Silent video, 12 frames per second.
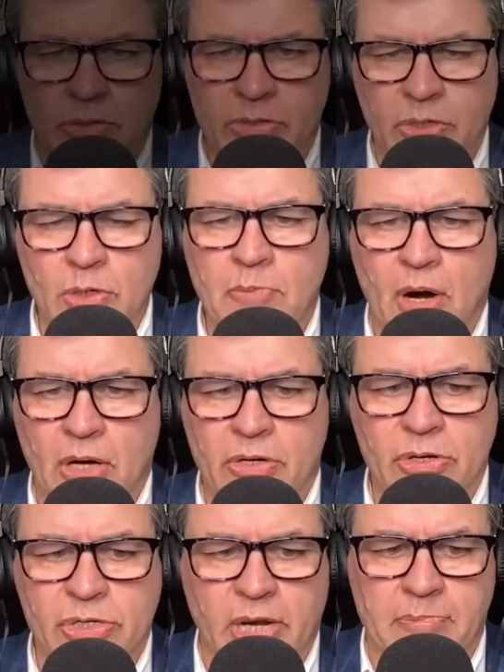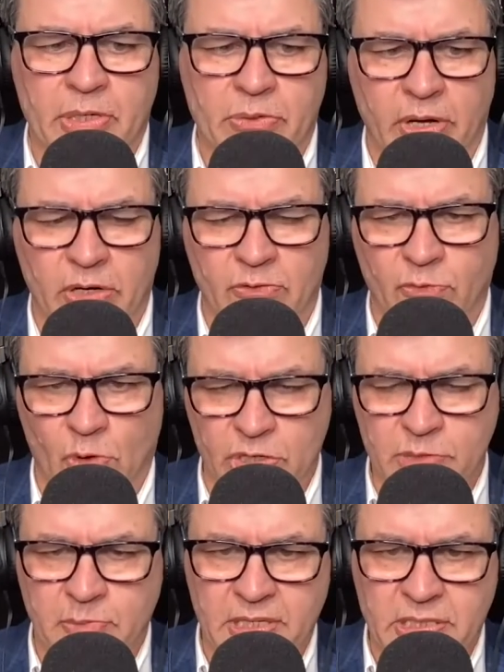There's a new partnership between
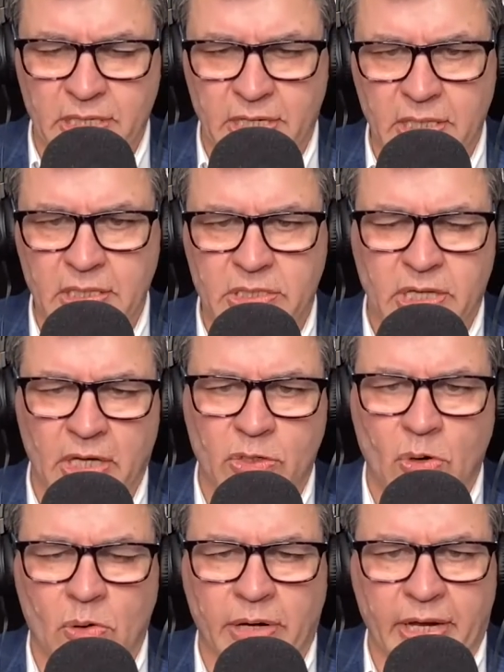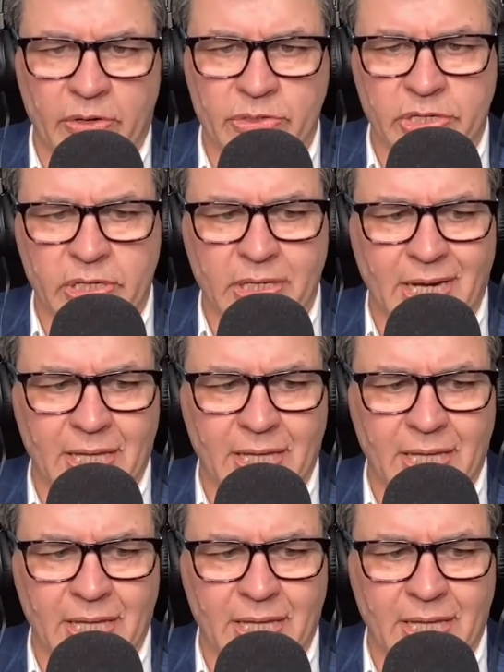FortisBC, Suncor Energy,